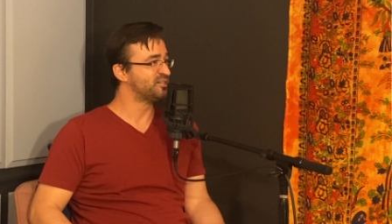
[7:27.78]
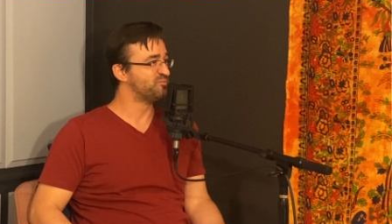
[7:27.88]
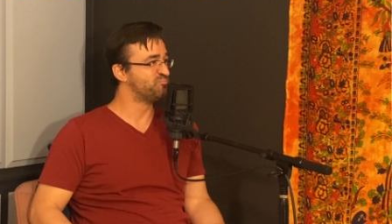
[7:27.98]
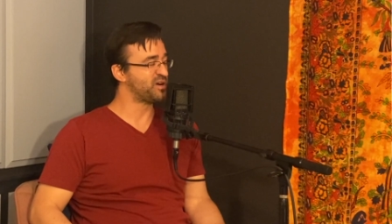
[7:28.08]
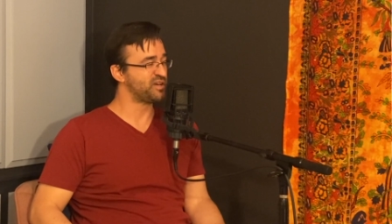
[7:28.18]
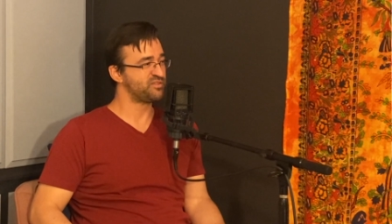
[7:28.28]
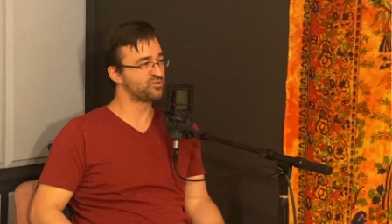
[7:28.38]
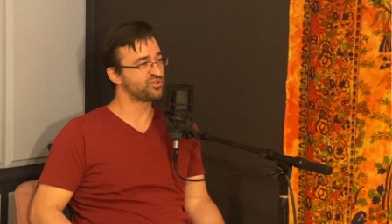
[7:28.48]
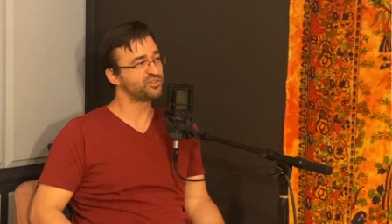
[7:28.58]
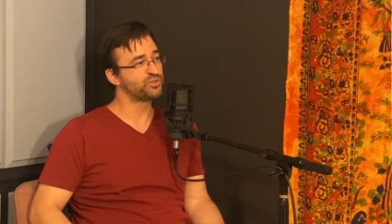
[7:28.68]
but
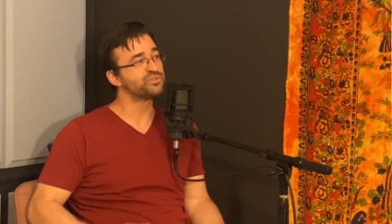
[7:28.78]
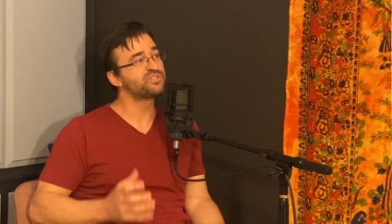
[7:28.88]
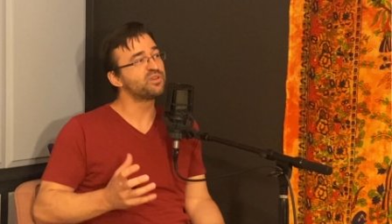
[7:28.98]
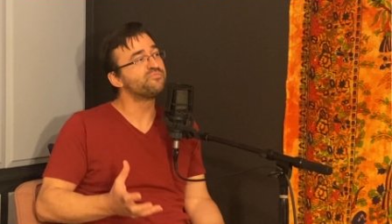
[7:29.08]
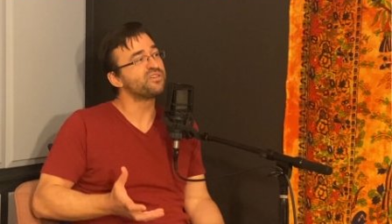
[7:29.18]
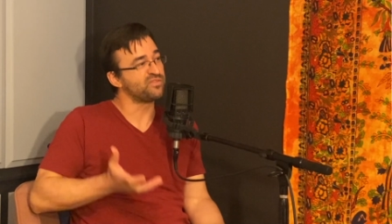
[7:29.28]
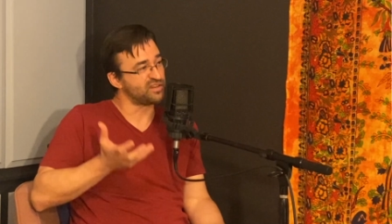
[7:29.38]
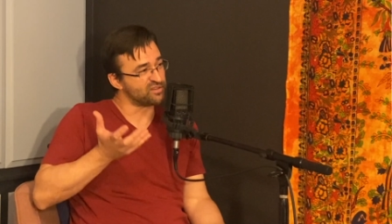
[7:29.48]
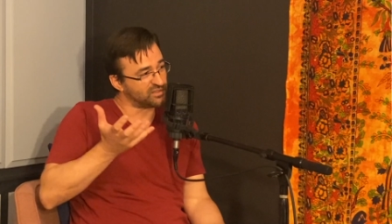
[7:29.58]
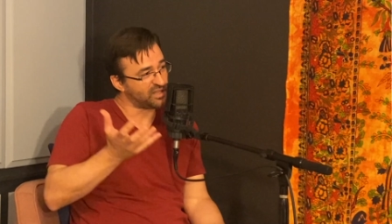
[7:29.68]
there's also something
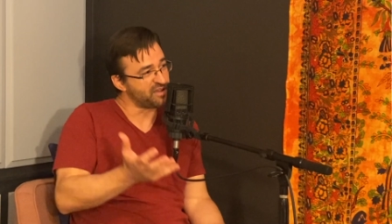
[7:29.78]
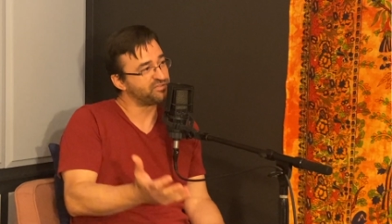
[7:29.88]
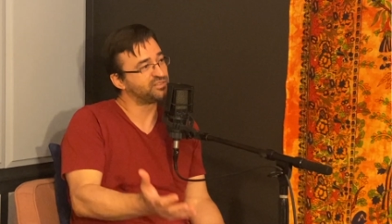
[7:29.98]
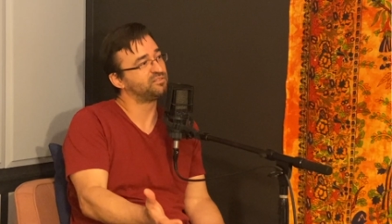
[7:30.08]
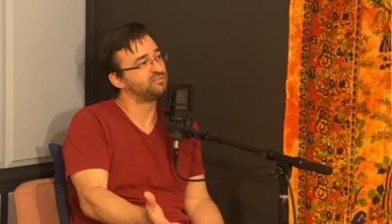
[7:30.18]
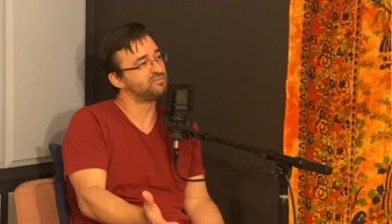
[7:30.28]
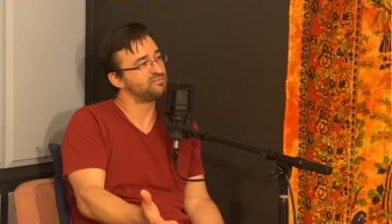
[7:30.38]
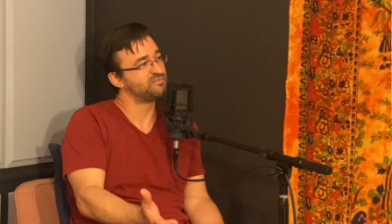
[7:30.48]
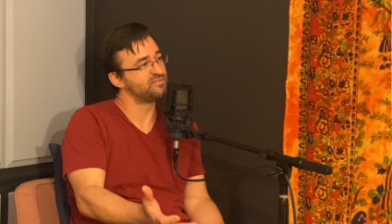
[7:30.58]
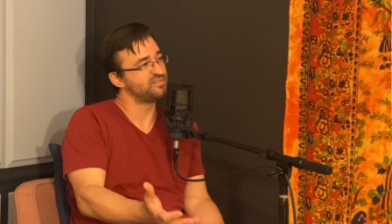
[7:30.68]
that is left
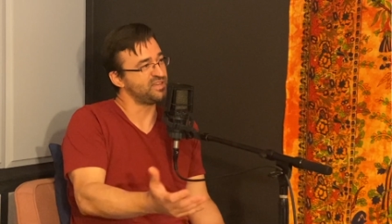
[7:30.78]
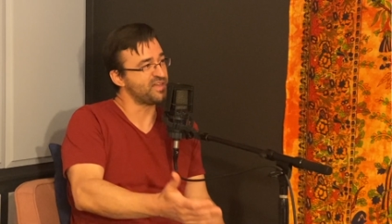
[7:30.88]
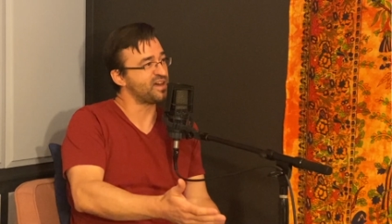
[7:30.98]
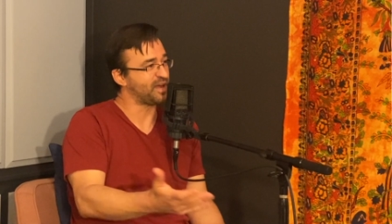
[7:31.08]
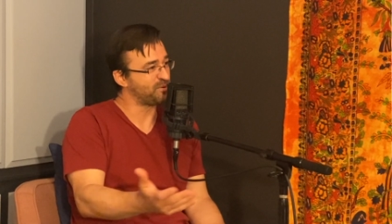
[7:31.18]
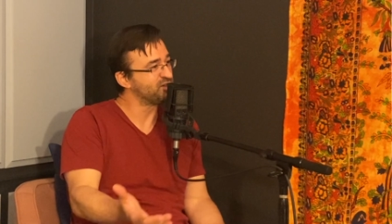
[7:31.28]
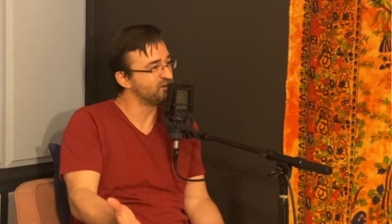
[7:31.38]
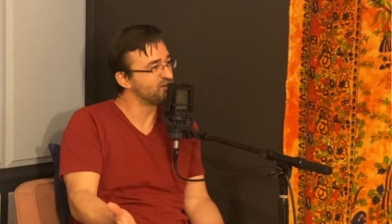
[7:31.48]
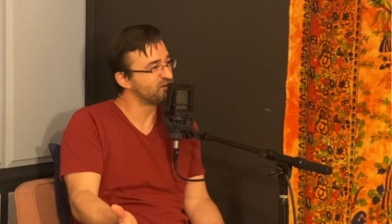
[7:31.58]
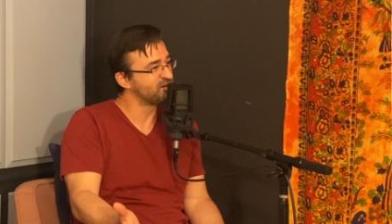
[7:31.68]
in that
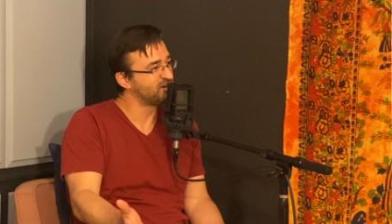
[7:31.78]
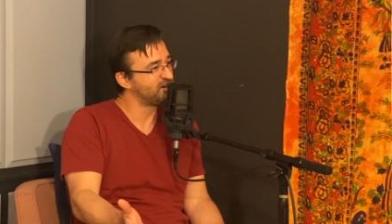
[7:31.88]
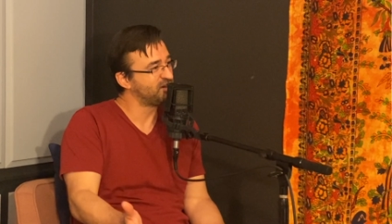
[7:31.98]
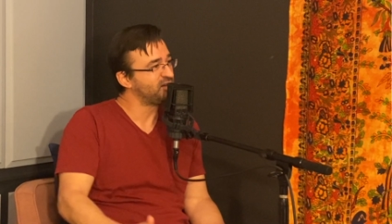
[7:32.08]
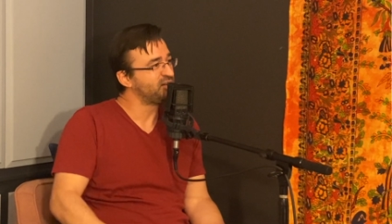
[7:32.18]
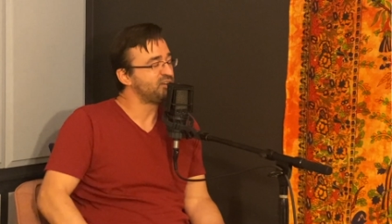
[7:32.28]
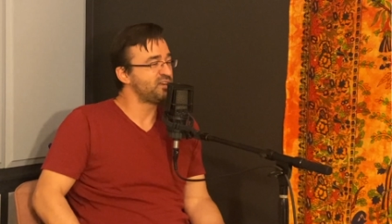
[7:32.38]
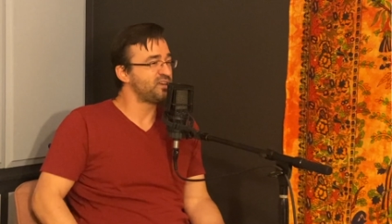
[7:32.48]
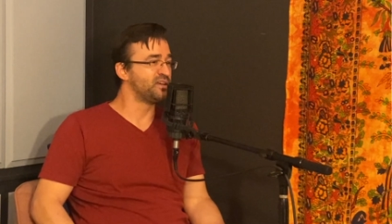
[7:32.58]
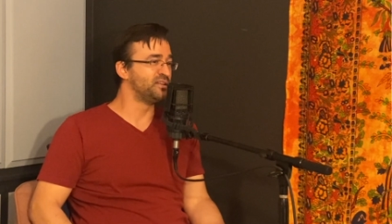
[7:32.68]
absence.
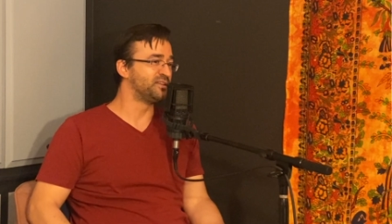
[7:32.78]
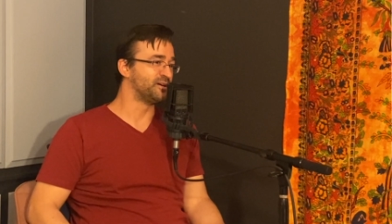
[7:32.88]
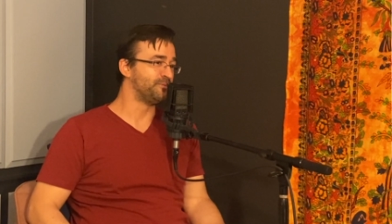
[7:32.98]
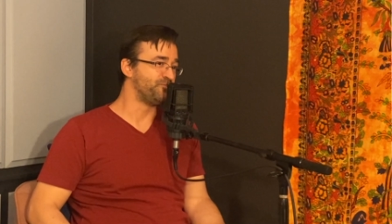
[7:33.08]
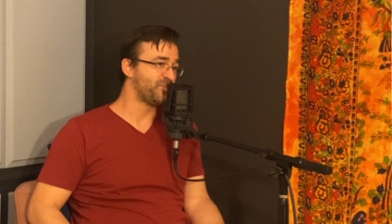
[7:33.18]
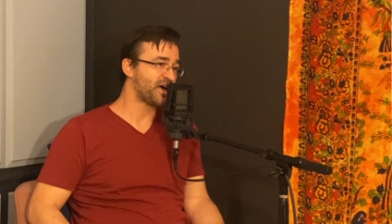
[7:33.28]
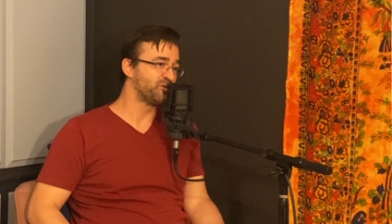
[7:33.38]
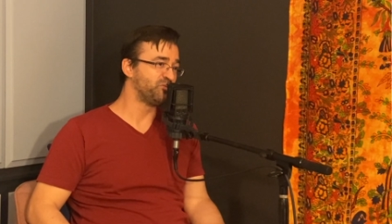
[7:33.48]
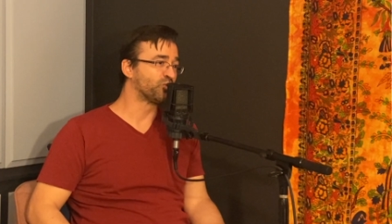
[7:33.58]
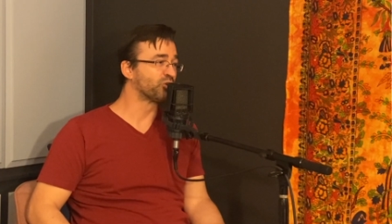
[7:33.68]
And that
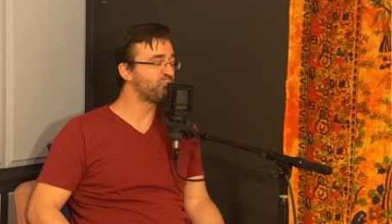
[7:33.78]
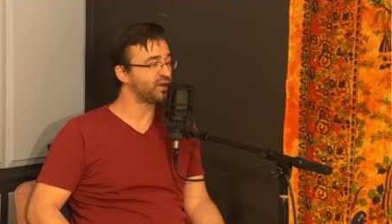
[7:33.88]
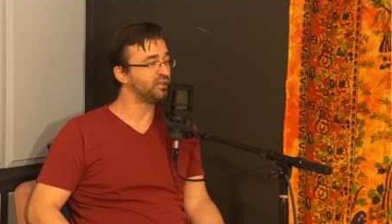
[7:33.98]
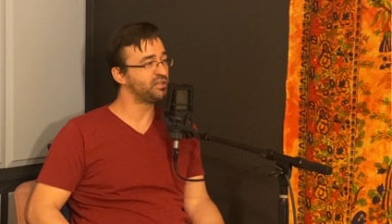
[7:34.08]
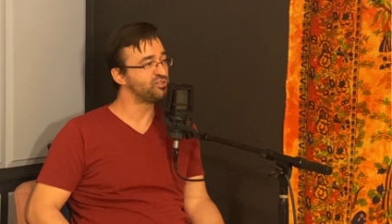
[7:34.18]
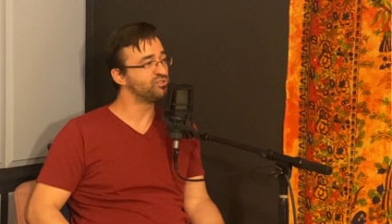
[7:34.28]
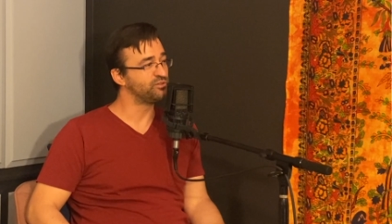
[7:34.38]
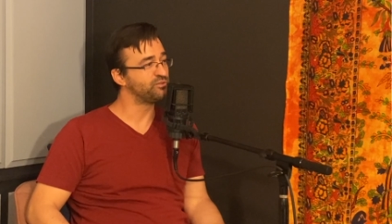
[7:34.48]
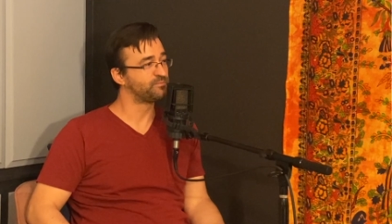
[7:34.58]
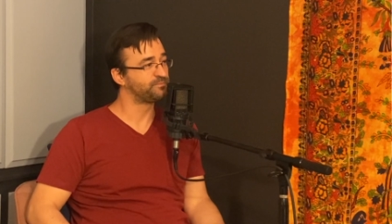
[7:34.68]
can be worth paying attention to.